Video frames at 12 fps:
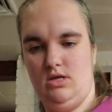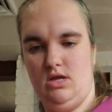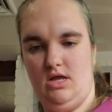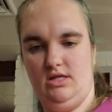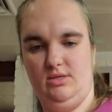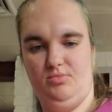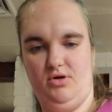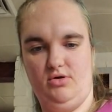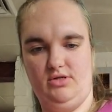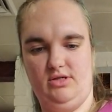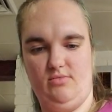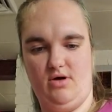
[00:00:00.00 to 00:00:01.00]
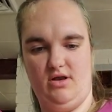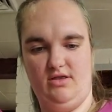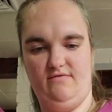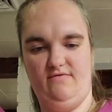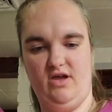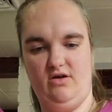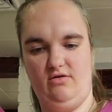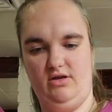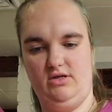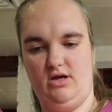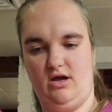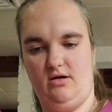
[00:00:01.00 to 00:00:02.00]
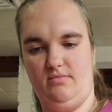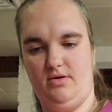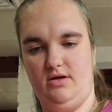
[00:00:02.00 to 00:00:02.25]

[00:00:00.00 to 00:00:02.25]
and sprinkle some on the very top.